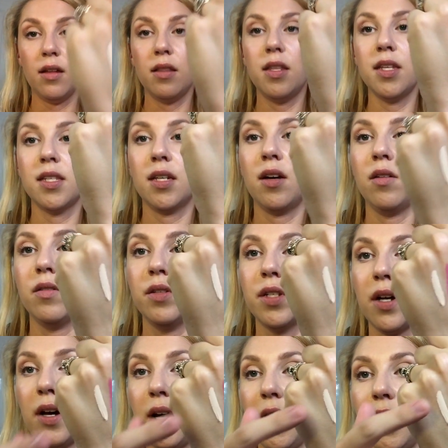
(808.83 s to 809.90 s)
this goes
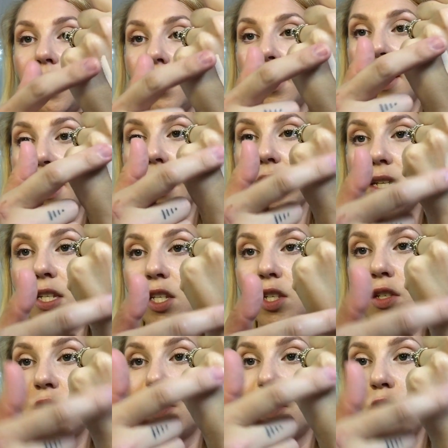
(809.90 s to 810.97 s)
on. Like it's
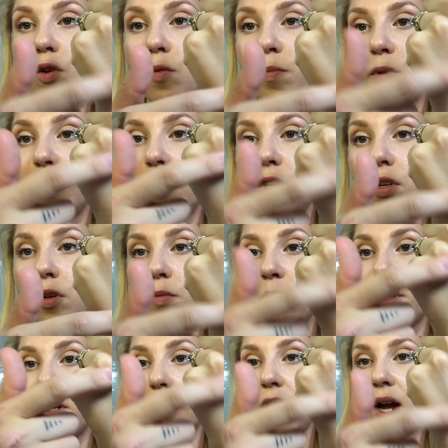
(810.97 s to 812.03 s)
super
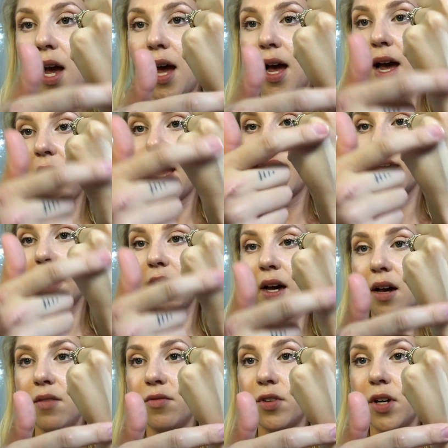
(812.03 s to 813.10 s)
duper high
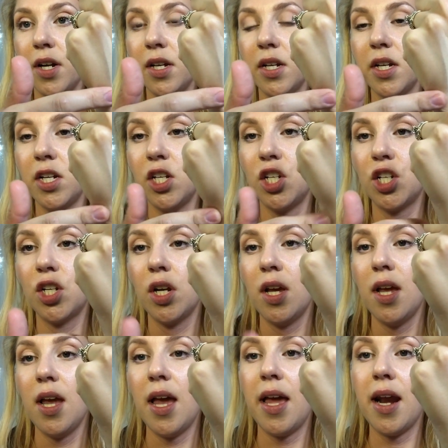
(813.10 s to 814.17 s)
coverage.
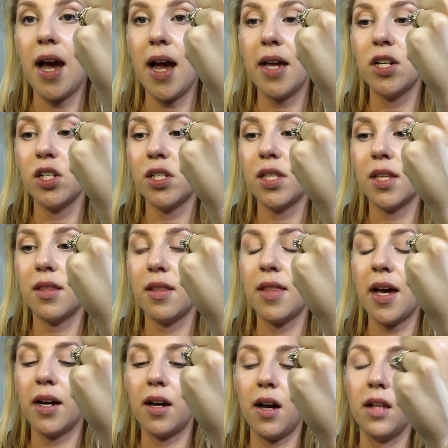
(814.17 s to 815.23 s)
And I just think that
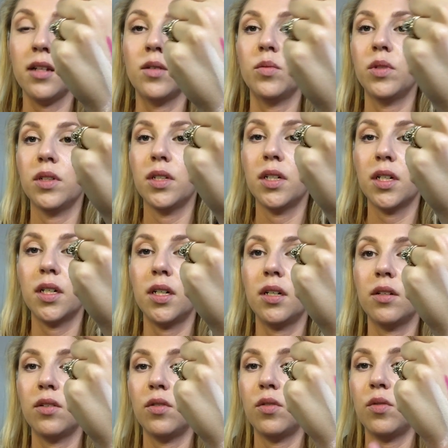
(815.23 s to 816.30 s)
that color will look
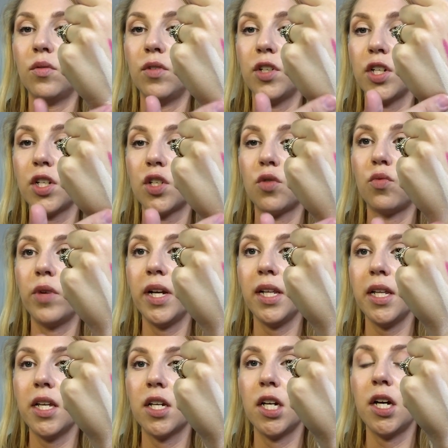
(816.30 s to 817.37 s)
just
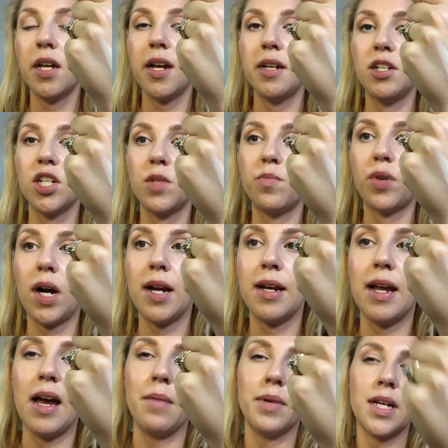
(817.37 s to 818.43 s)
really good and just
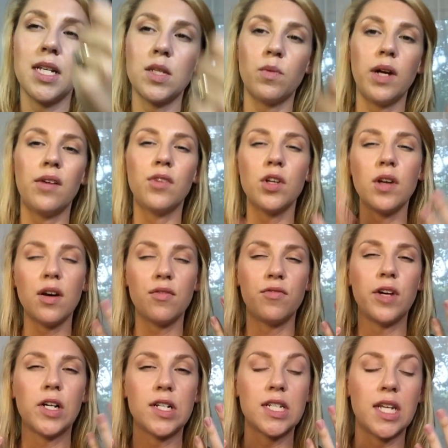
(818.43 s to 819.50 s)
brighten up. Because whenever you have
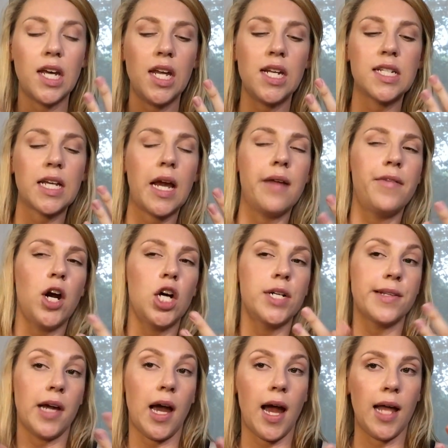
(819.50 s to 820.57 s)
fair skin, it's kind of hard
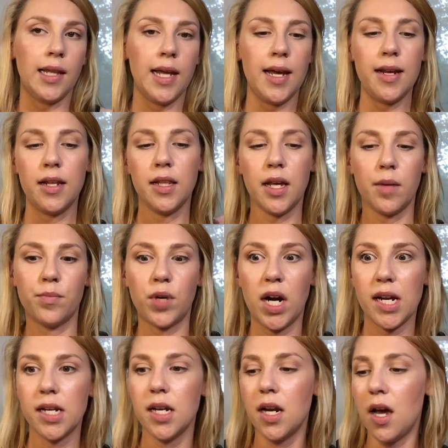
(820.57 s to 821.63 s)
to highlight and like
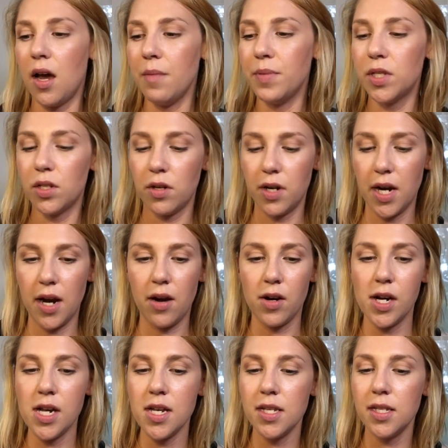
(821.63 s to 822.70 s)
brighten up certain
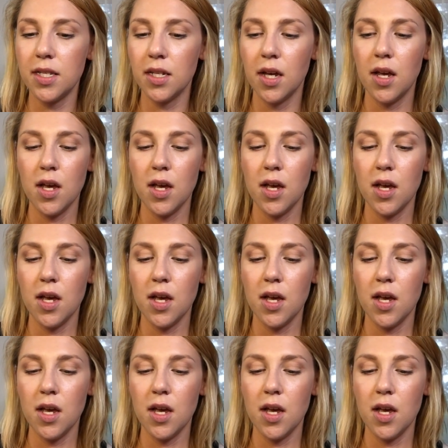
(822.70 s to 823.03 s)
areas.